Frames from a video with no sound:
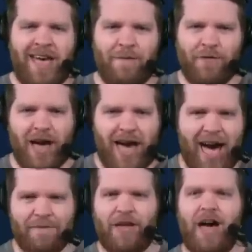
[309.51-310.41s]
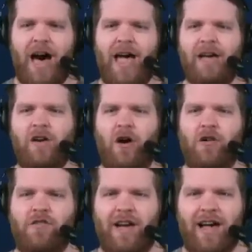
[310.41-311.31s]
If you haven't, I
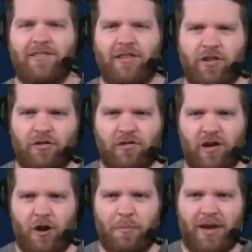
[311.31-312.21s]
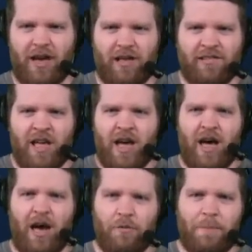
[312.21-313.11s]
encourage you guys to do so because
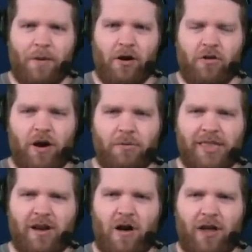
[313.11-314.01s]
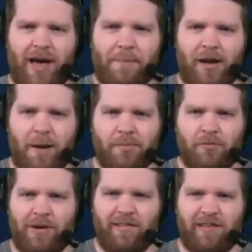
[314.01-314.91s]
uh, we partnered up with the Callin app a couple
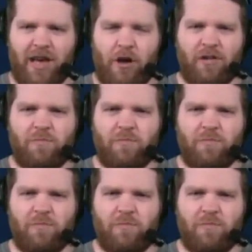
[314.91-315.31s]
of weeks ago.